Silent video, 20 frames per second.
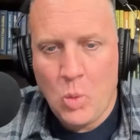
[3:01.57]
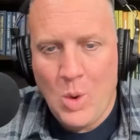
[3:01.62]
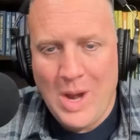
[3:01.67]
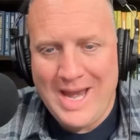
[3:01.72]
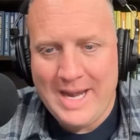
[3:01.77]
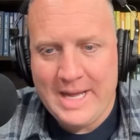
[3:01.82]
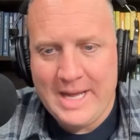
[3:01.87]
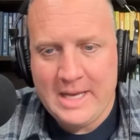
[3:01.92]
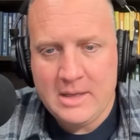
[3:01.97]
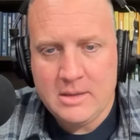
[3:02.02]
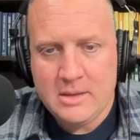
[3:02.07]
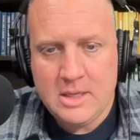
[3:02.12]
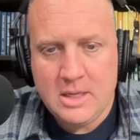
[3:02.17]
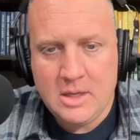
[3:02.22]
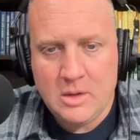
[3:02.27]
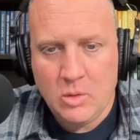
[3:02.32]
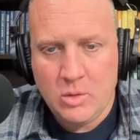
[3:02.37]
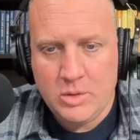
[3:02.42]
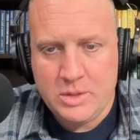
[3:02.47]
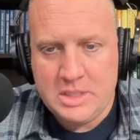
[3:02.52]
weighting in
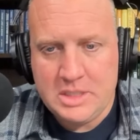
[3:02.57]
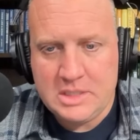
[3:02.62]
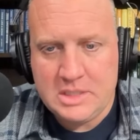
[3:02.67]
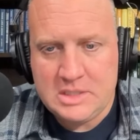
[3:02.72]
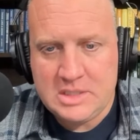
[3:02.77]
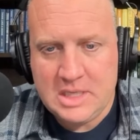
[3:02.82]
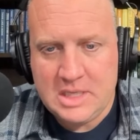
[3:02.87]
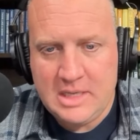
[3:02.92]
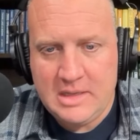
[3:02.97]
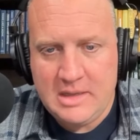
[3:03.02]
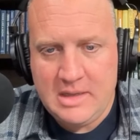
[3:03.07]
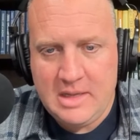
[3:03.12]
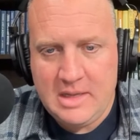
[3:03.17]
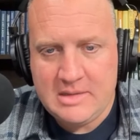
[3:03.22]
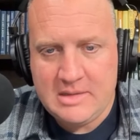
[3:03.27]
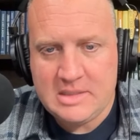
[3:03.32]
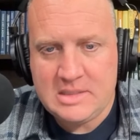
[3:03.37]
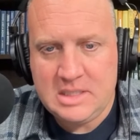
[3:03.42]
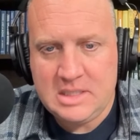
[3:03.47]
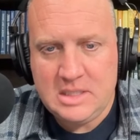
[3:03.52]
all these
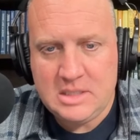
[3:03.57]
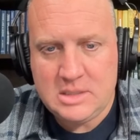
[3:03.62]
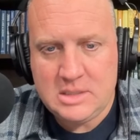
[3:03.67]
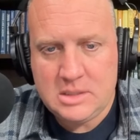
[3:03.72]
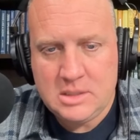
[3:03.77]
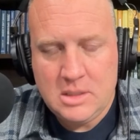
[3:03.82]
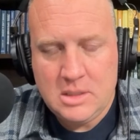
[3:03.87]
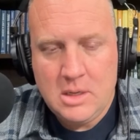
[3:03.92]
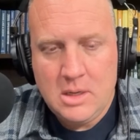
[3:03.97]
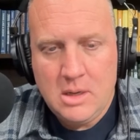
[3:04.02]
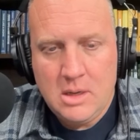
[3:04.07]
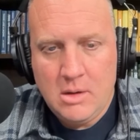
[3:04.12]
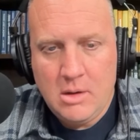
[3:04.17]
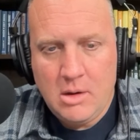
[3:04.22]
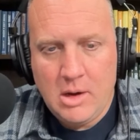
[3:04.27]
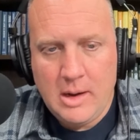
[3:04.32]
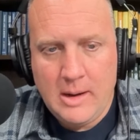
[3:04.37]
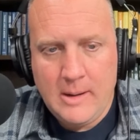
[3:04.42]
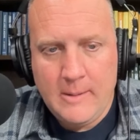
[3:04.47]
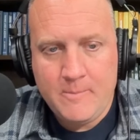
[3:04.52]
indices,
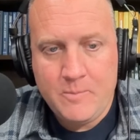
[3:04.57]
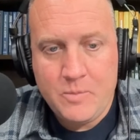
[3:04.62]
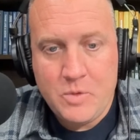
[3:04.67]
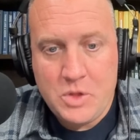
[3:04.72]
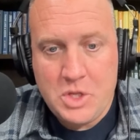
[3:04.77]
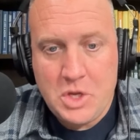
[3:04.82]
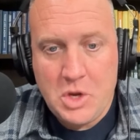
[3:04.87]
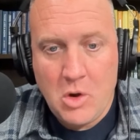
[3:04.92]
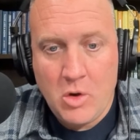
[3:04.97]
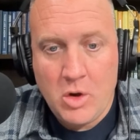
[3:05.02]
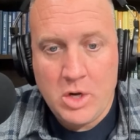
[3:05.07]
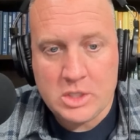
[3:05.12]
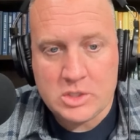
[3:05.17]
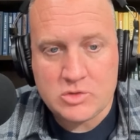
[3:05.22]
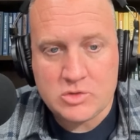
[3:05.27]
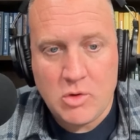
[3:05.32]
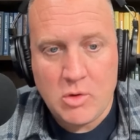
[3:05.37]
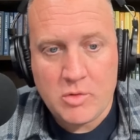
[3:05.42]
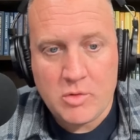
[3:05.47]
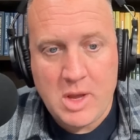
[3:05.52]
the earnings
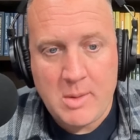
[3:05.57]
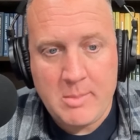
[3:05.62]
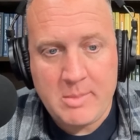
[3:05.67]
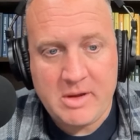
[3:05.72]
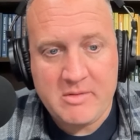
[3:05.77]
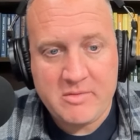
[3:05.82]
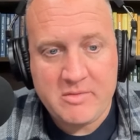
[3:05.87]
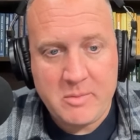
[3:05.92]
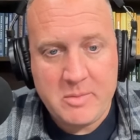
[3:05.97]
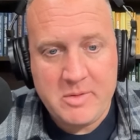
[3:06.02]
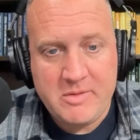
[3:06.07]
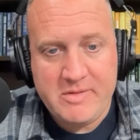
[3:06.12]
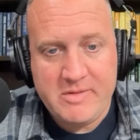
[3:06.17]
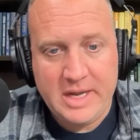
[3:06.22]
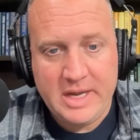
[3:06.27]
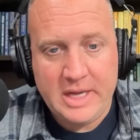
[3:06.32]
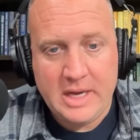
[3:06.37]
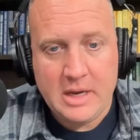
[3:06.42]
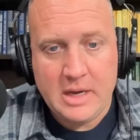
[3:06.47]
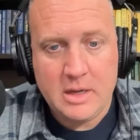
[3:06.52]
growth coming from
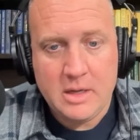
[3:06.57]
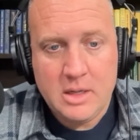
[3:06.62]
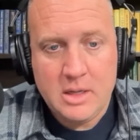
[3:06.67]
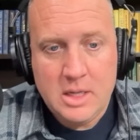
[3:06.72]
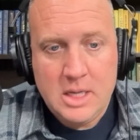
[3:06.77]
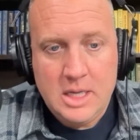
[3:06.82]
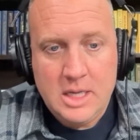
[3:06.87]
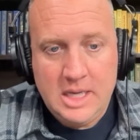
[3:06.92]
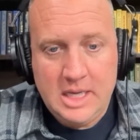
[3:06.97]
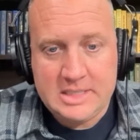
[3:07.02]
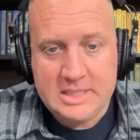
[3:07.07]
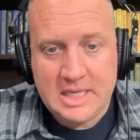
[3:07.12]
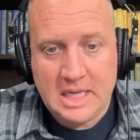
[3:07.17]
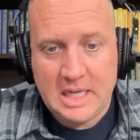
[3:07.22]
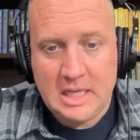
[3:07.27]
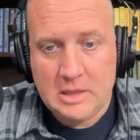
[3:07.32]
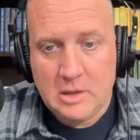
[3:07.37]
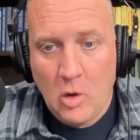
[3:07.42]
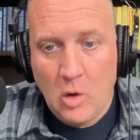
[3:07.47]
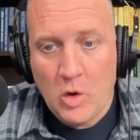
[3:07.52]
Nvidia is a
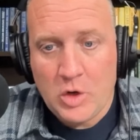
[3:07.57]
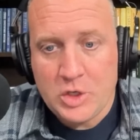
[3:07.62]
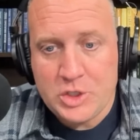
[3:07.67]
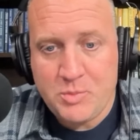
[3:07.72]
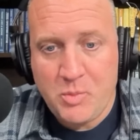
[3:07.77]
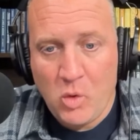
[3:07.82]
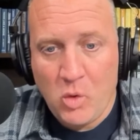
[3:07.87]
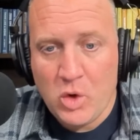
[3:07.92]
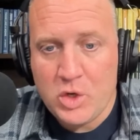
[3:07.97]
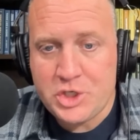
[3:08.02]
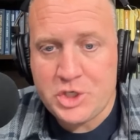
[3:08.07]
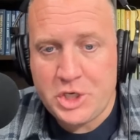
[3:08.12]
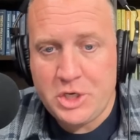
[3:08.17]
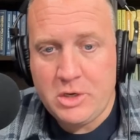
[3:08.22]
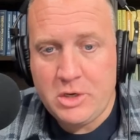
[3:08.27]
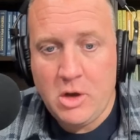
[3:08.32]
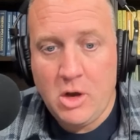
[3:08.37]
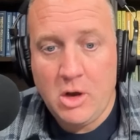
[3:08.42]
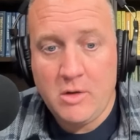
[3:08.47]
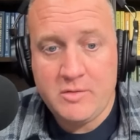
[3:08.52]
large
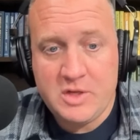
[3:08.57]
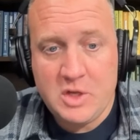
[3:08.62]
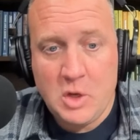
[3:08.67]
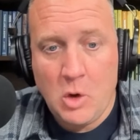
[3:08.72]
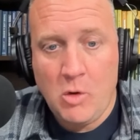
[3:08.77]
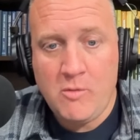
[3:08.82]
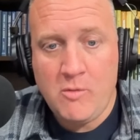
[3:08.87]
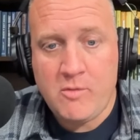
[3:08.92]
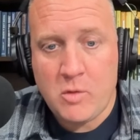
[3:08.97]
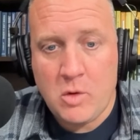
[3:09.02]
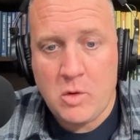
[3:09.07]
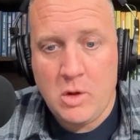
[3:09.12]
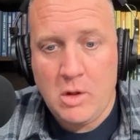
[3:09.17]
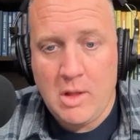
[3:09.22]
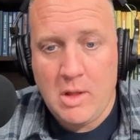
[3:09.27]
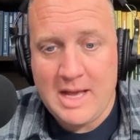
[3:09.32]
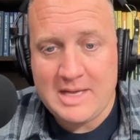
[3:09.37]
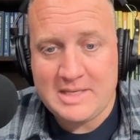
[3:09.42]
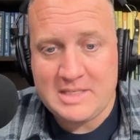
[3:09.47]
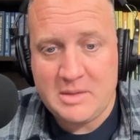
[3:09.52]
portion of the overall
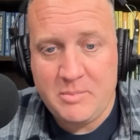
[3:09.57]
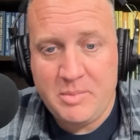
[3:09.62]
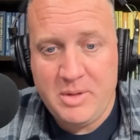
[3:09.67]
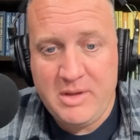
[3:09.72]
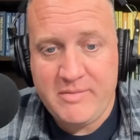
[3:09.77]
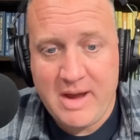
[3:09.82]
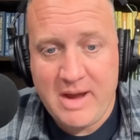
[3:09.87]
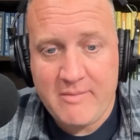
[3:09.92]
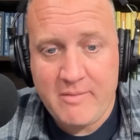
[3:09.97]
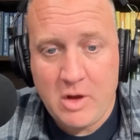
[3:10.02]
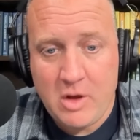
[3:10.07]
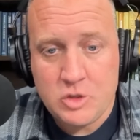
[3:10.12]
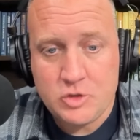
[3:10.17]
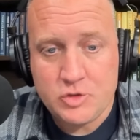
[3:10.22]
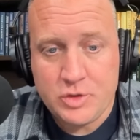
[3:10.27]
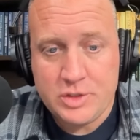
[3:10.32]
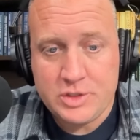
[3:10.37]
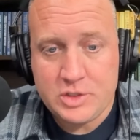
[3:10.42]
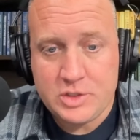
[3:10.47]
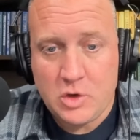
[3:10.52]
S&P
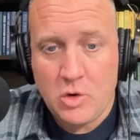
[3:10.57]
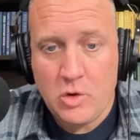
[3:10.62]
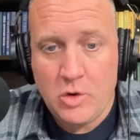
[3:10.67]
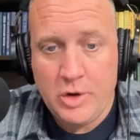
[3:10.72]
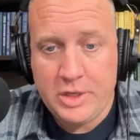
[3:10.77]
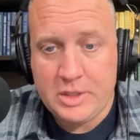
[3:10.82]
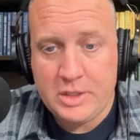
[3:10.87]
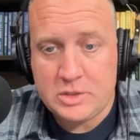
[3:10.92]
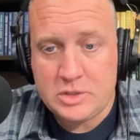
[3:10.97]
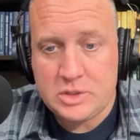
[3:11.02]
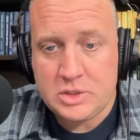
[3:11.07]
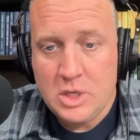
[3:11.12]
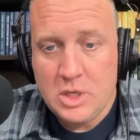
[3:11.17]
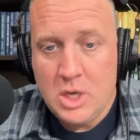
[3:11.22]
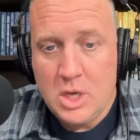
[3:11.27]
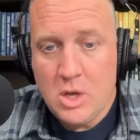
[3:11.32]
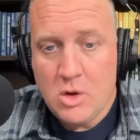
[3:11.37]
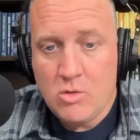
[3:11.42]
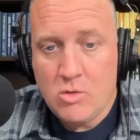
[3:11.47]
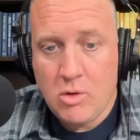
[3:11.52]
500's earnings
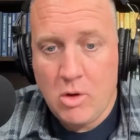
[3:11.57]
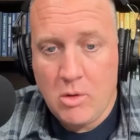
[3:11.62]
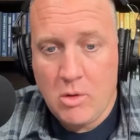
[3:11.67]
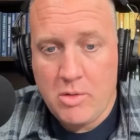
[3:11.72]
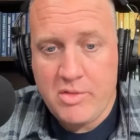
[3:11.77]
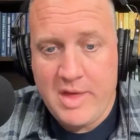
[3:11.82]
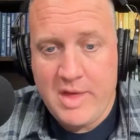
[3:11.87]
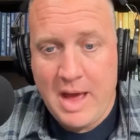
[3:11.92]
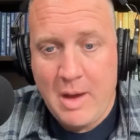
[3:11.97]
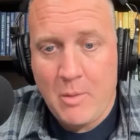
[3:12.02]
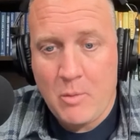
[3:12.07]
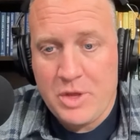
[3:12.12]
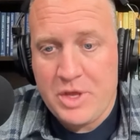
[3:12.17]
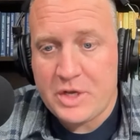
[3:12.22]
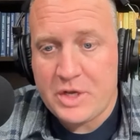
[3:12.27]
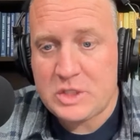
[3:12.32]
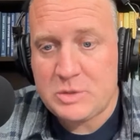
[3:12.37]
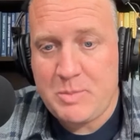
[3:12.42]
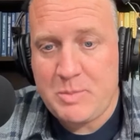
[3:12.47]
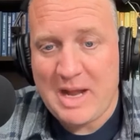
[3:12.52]
growth that we
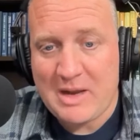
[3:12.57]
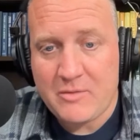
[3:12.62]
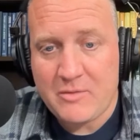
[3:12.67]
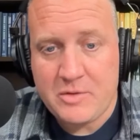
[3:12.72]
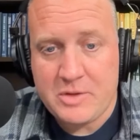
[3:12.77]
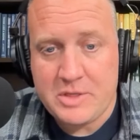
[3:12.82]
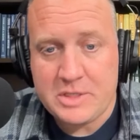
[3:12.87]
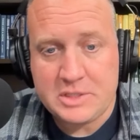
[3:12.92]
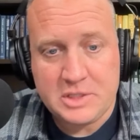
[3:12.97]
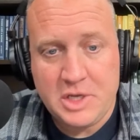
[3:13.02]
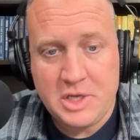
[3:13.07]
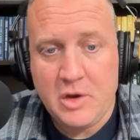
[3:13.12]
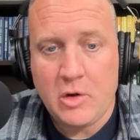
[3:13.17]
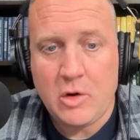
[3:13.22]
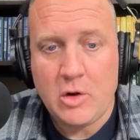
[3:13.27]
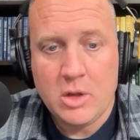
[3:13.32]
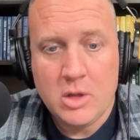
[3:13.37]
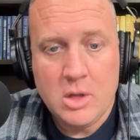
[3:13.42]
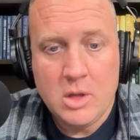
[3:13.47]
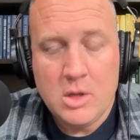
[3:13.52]
expect for this year.
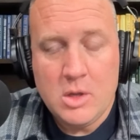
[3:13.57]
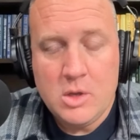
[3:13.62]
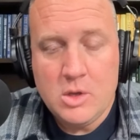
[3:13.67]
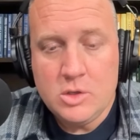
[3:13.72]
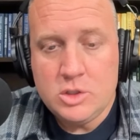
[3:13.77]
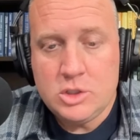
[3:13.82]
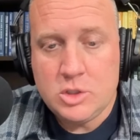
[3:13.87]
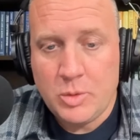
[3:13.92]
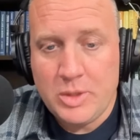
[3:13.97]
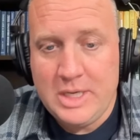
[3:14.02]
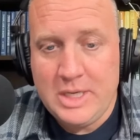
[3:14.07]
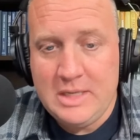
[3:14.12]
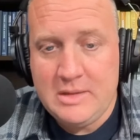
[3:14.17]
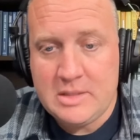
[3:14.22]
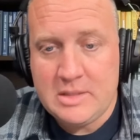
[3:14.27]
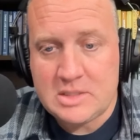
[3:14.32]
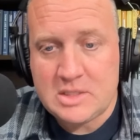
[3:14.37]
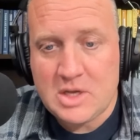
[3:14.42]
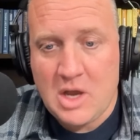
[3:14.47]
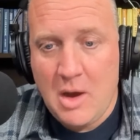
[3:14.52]
So we need
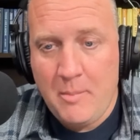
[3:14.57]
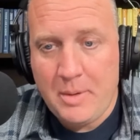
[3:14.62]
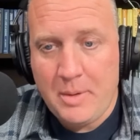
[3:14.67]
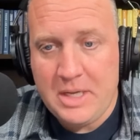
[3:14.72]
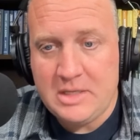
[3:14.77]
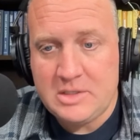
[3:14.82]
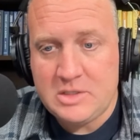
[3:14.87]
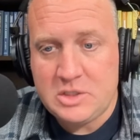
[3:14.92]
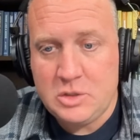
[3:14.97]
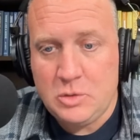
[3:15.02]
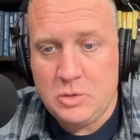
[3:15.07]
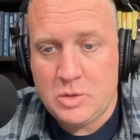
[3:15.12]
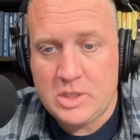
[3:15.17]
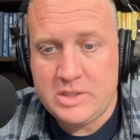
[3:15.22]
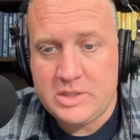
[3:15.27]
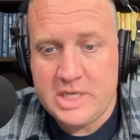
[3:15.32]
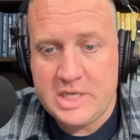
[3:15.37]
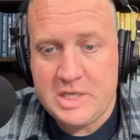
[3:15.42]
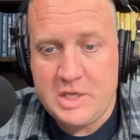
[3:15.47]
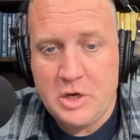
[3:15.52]
this company to
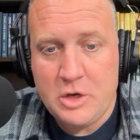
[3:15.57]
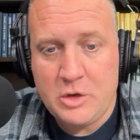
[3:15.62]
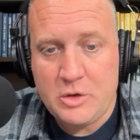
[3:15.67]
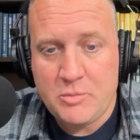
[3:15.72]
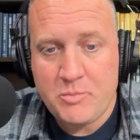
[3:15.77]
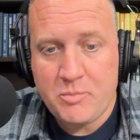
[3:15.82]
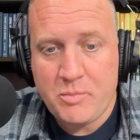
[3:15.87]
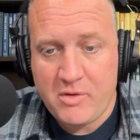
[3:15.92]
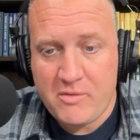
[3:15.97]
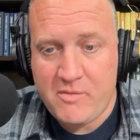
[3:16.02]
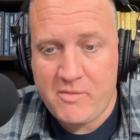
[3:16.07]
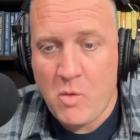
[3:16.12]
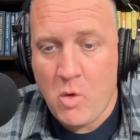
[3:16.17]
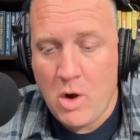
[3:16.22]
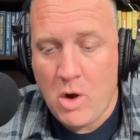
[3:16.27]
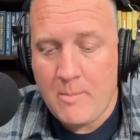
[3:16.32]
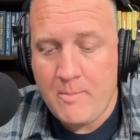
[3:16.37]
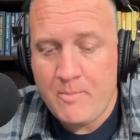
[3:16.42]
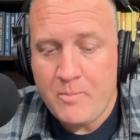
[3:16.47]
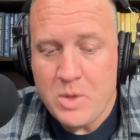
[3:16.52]
continue to
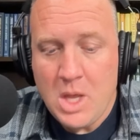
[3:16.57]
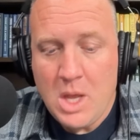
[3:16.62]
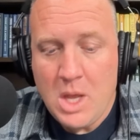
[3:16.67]
perform.